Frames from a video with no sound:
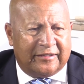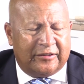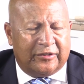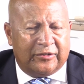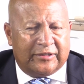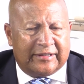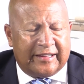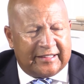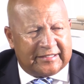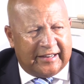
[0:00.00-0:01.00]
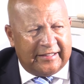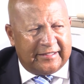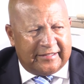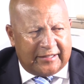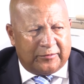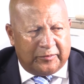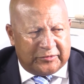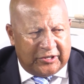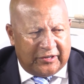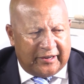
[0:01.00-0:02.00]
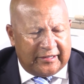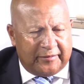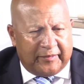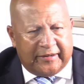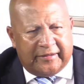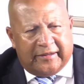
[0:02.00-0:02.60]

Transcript: you know, the tax rate, and that will generate the money.